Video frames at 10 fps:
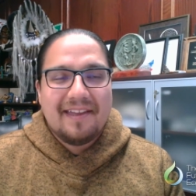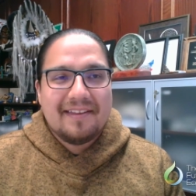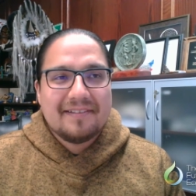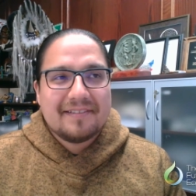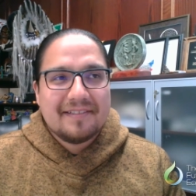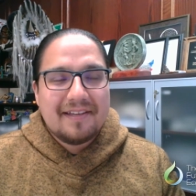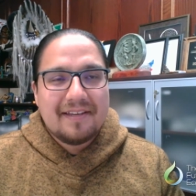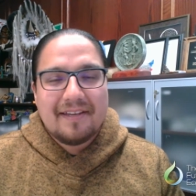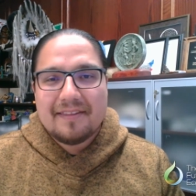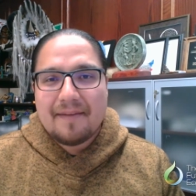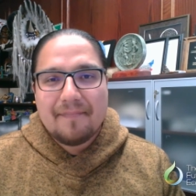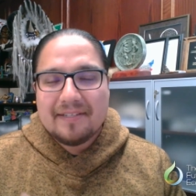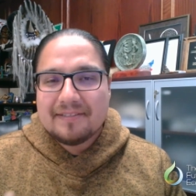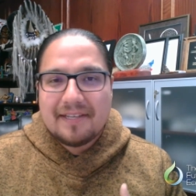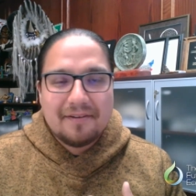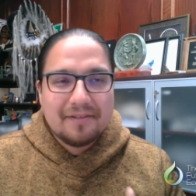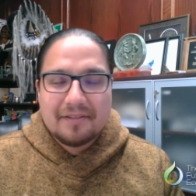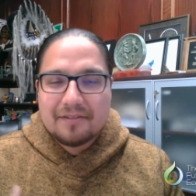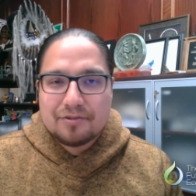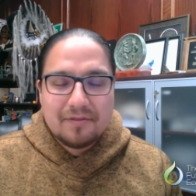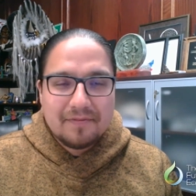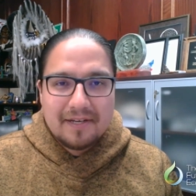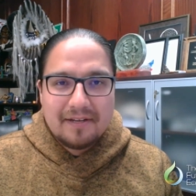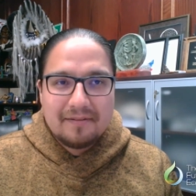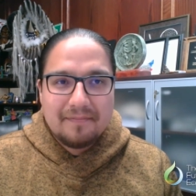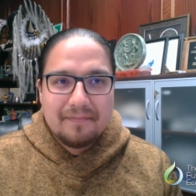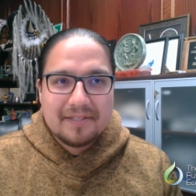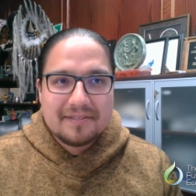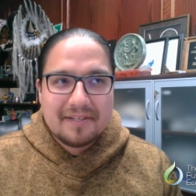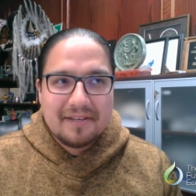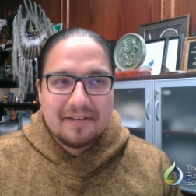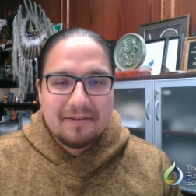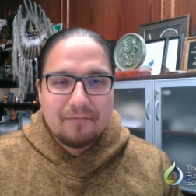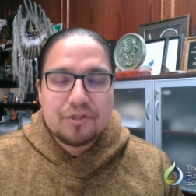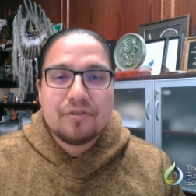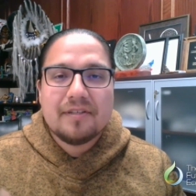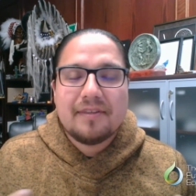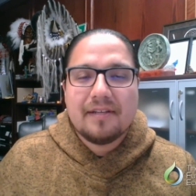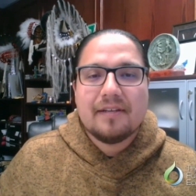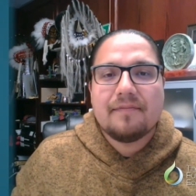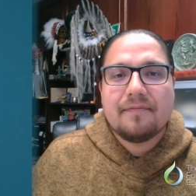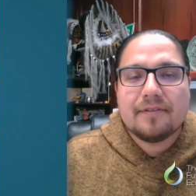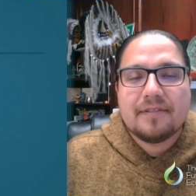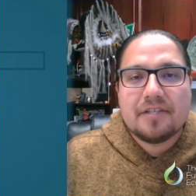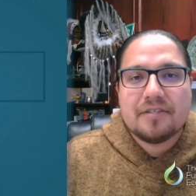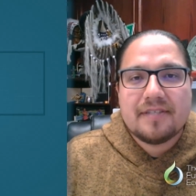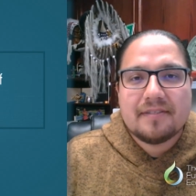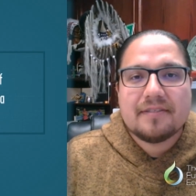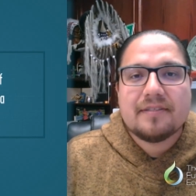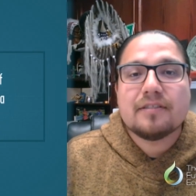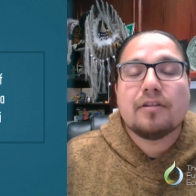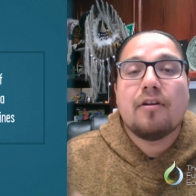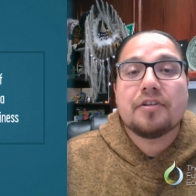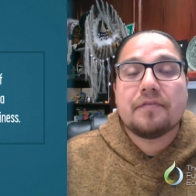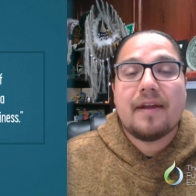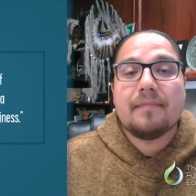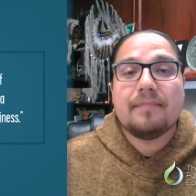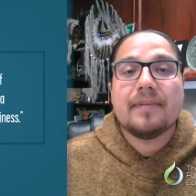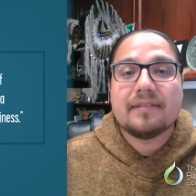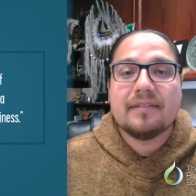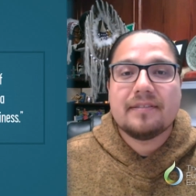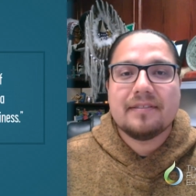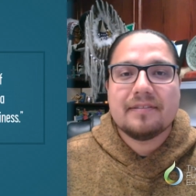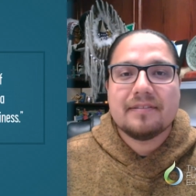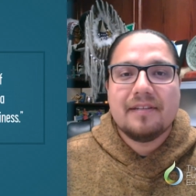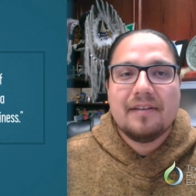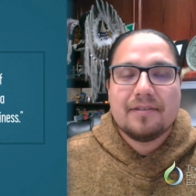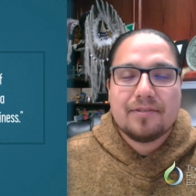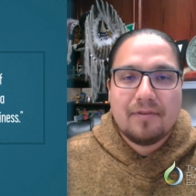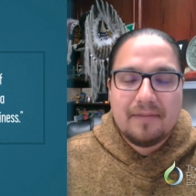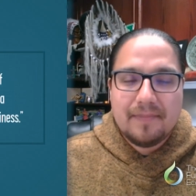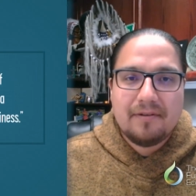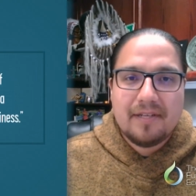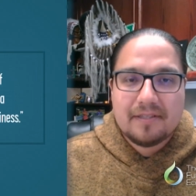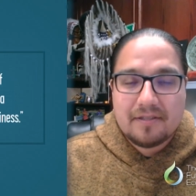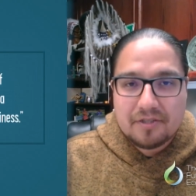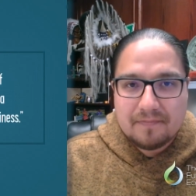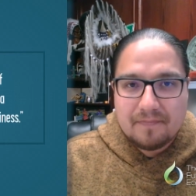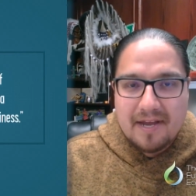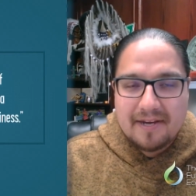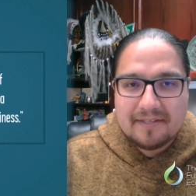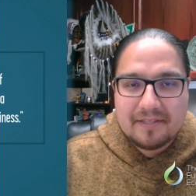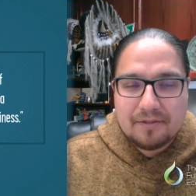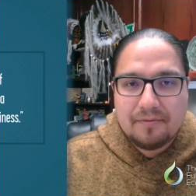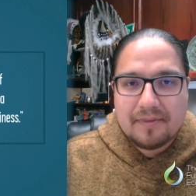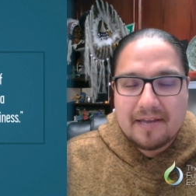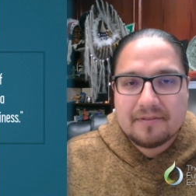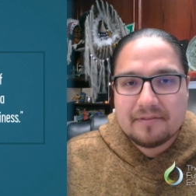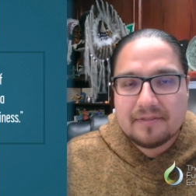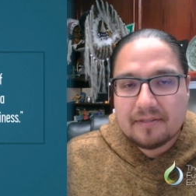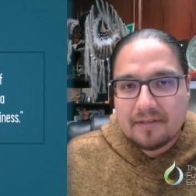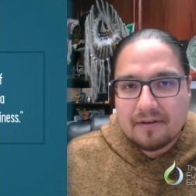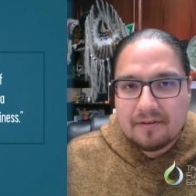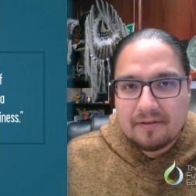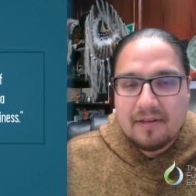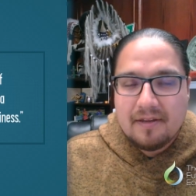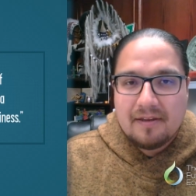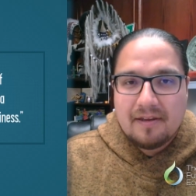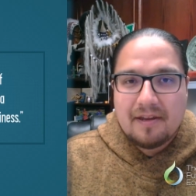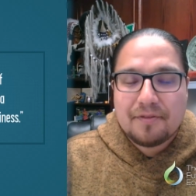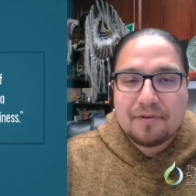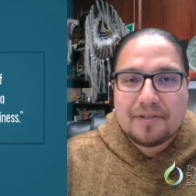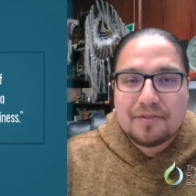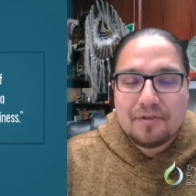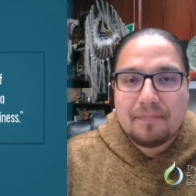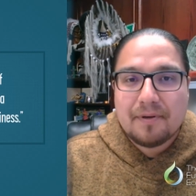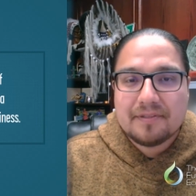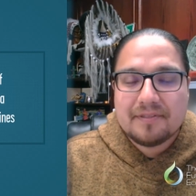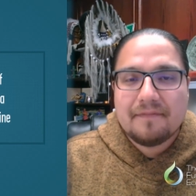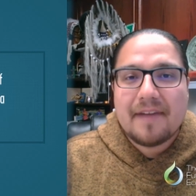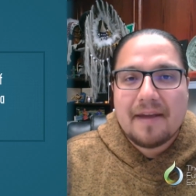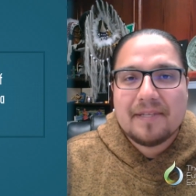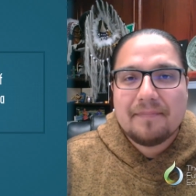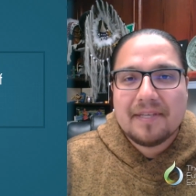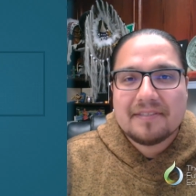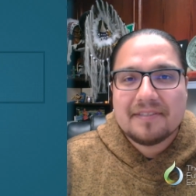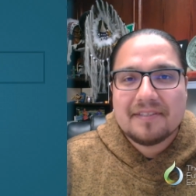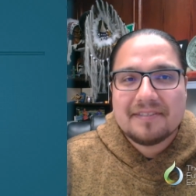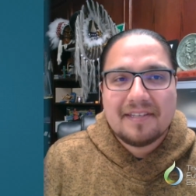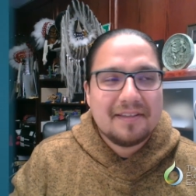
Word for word: And again, that might sound a little juvenile, but uh, what you can think of First Nations as is, is large family businesses. So a community such as mine is a 2,600 and 32 person family business.